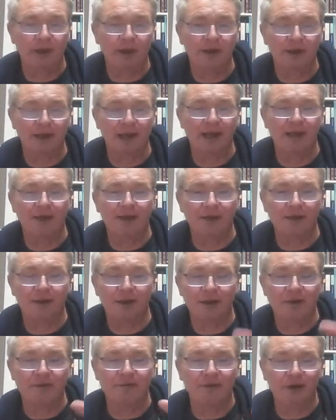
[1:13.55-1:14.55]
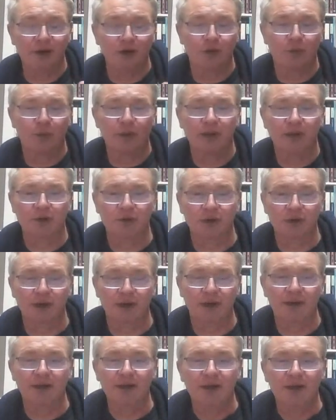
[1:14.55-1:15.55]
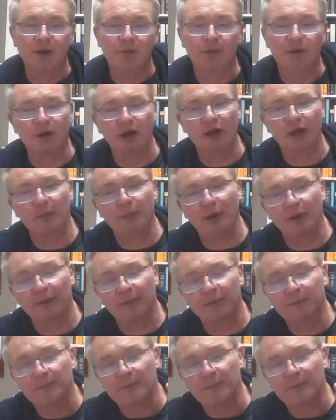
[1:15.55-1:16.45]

And again, in another video we created, we talk about